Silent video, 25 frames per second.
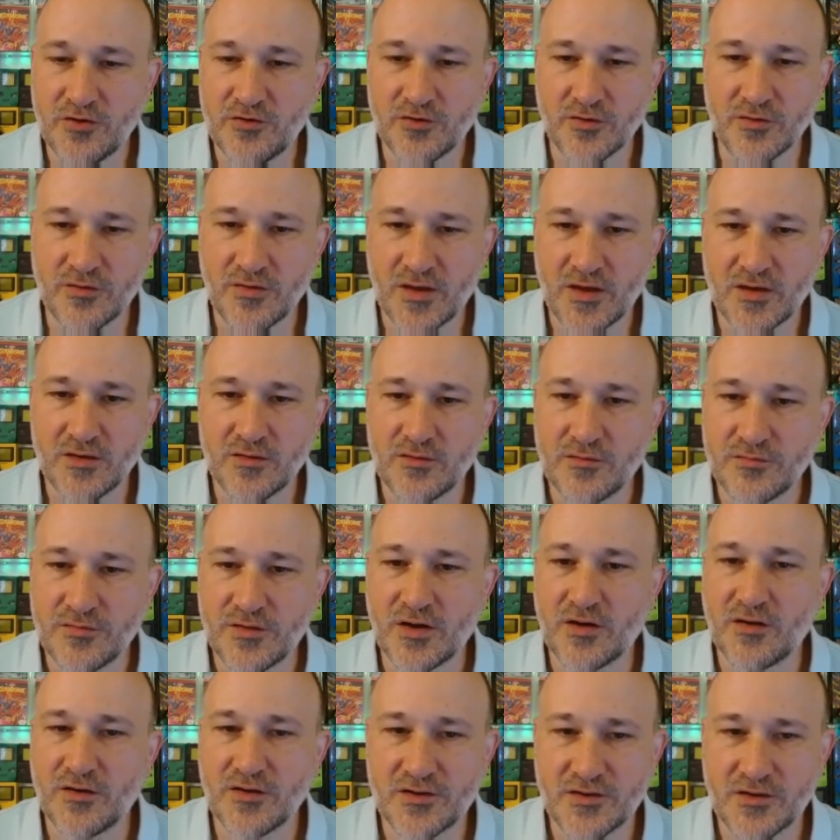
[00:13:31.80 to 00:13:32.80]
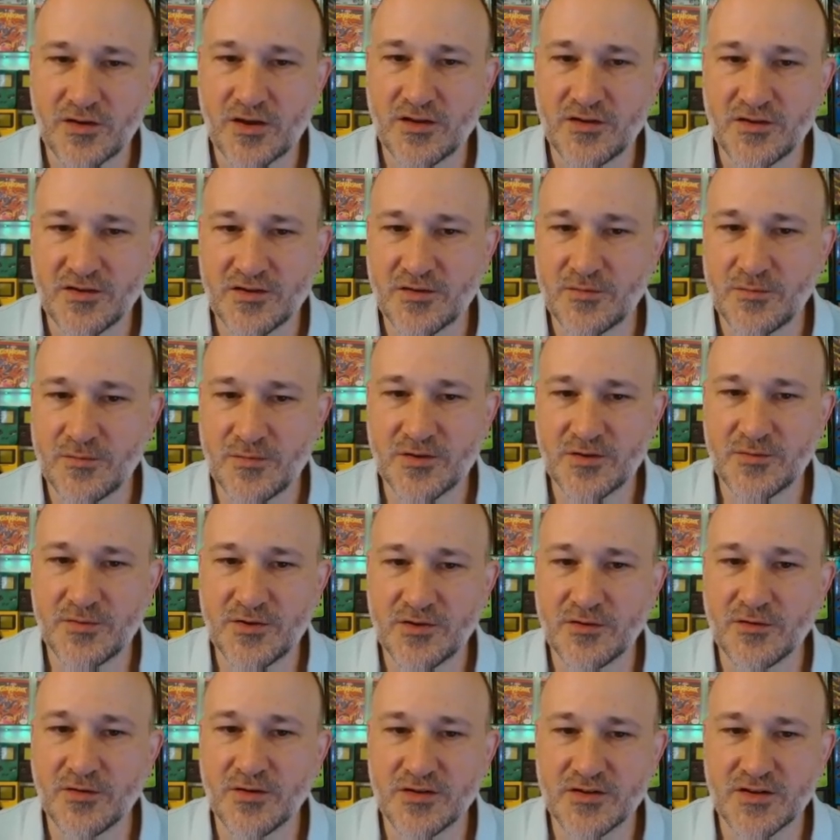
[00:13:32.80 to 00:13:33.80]
that also has some
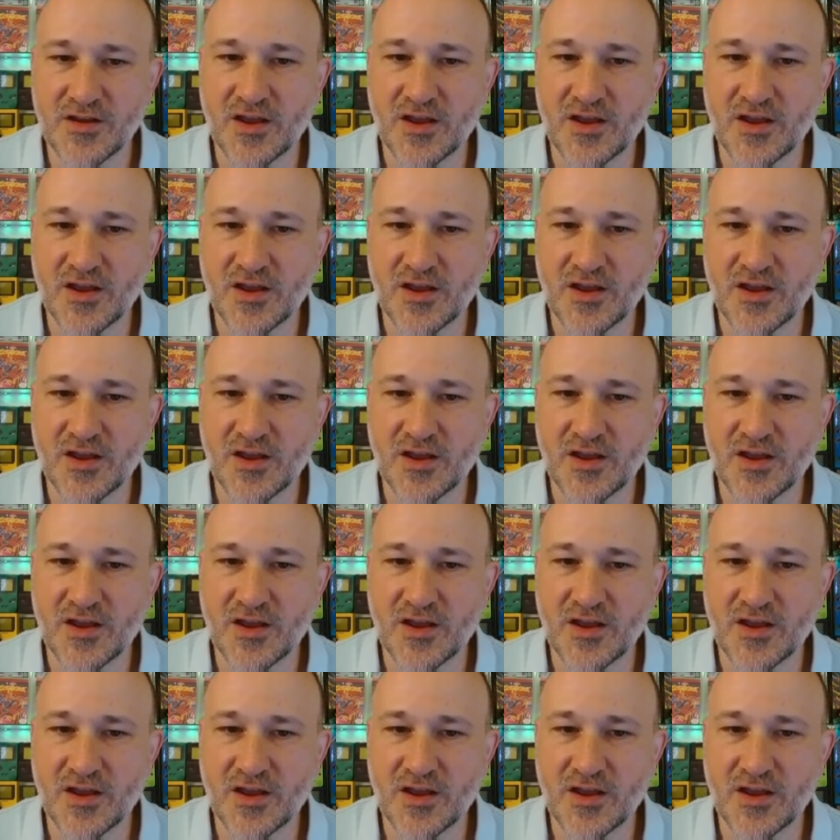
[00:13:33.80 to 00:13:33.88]
serious